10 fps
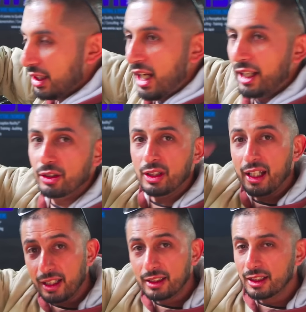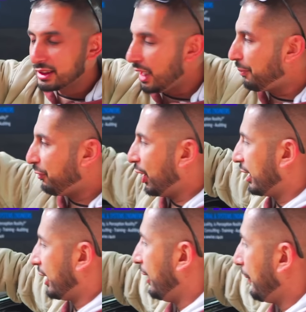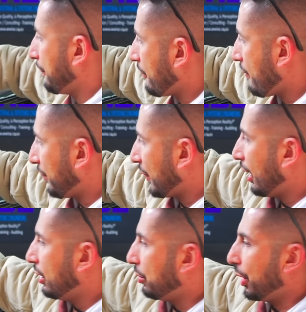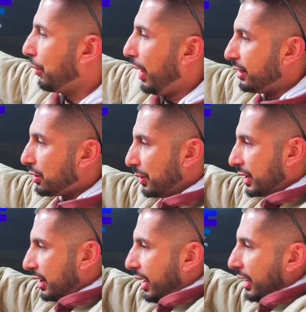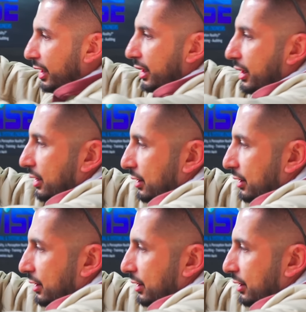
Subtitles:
And to take it a step further, we went with a